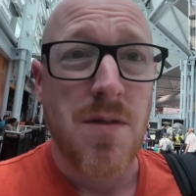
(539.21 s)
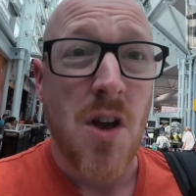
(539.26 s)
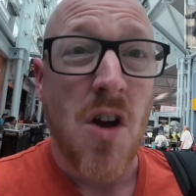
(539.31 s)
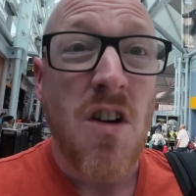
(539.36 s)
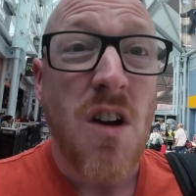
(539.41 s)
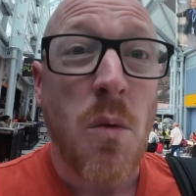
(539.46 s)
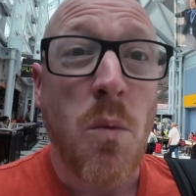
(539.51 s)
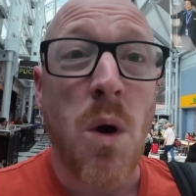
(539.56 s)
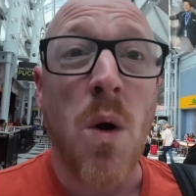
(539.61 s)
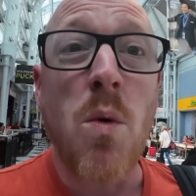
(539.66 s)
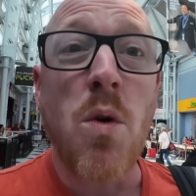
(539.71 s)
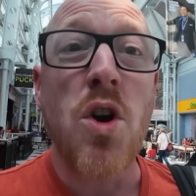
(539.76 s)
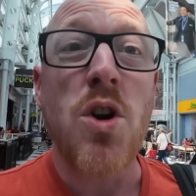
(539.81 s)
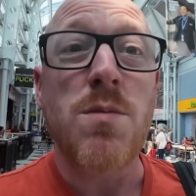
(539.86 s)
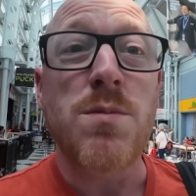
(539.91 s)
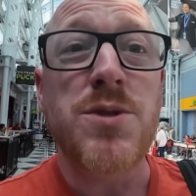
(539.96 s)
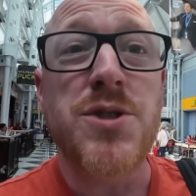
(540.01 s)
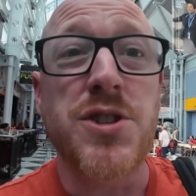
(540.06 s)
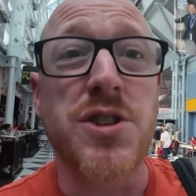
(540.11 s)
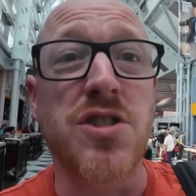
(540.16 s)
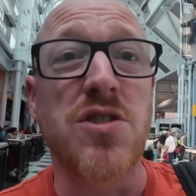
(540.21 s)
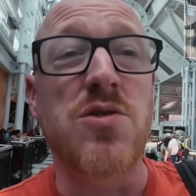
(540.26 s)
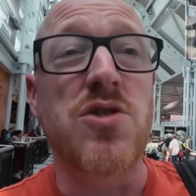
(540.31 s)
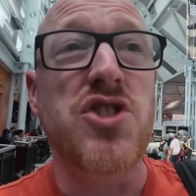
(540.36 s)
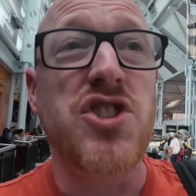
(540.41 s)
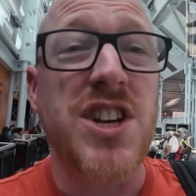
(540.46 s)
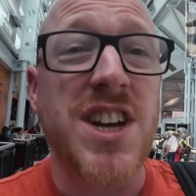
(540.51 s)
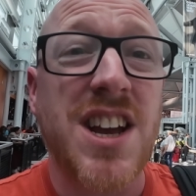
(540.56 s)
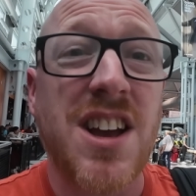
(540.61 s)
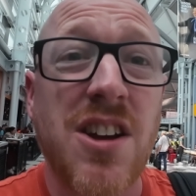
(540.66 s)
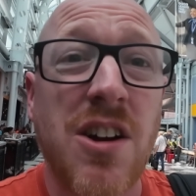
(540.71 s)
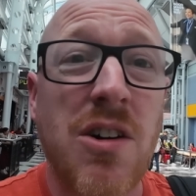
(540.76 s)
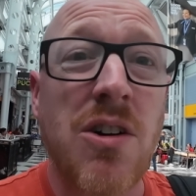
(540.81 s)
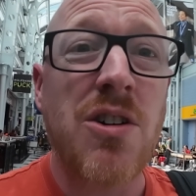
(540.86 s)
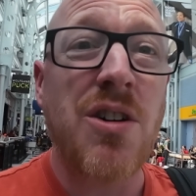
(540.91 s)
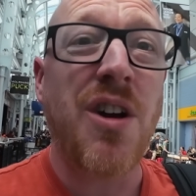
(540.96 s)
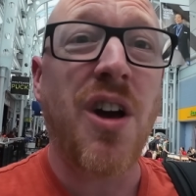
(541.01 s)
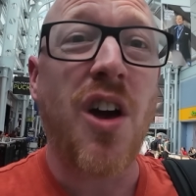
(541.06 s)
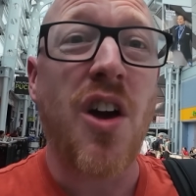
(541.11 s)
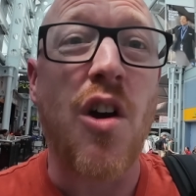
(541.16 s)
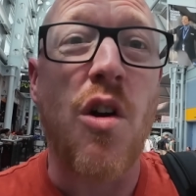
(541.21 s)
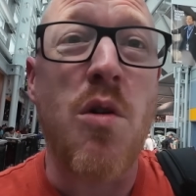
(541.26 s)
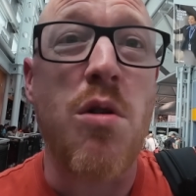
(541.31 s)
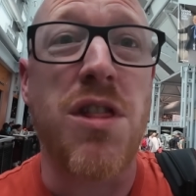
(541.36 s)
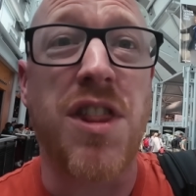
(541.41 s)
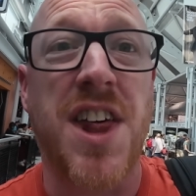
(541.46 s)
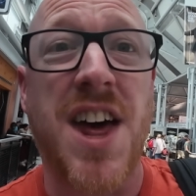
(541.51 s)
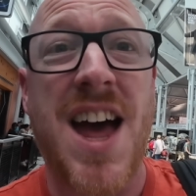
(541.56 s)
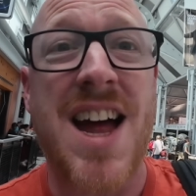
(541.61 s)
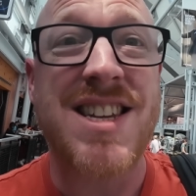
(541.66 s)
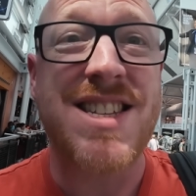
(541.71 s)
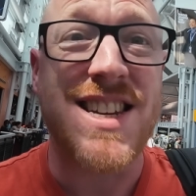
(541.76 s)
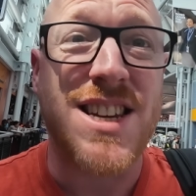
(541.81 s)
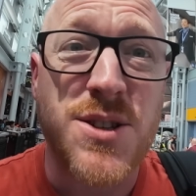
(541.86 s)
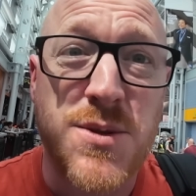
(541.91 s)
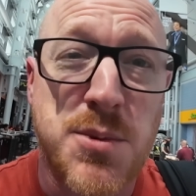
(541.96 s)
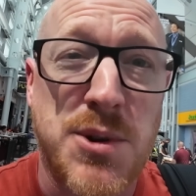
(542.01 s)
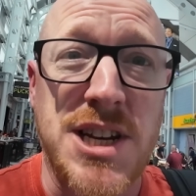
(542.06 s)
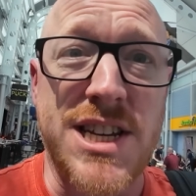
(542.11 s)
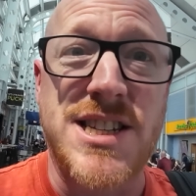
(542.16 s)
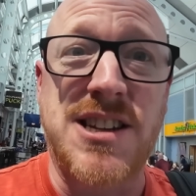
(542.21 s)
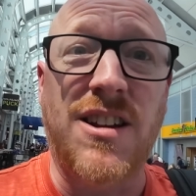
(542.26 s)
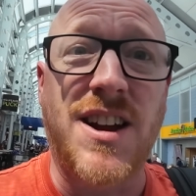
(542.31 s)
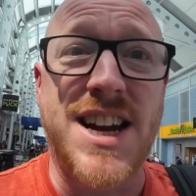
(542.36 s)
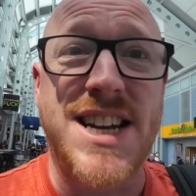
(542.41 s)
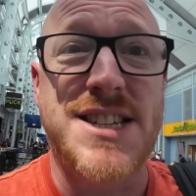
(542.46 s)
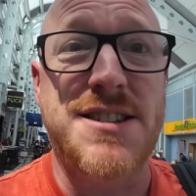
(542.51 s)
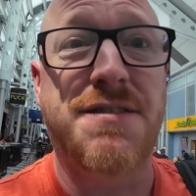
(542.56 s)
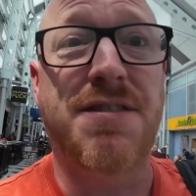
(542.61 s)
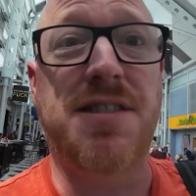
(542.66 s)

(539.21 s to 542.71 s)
Right, welcome to Chicago. That is what it's like to